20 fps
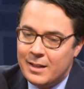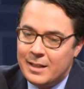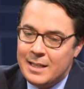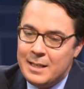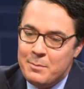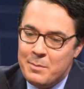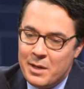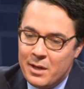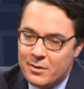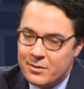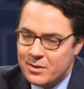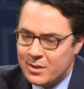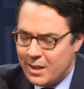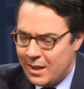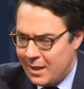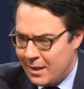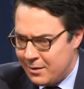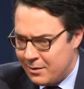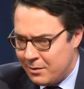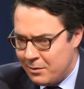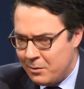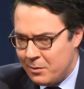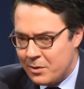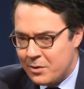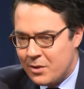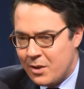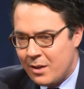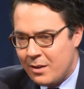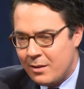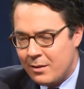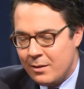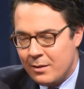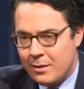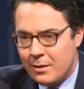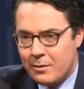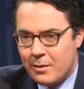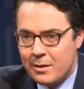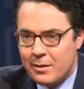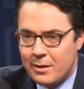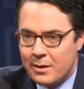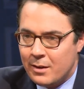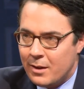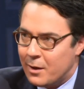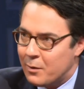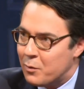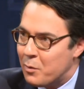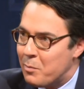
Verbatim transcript: email scandal, which I think a lot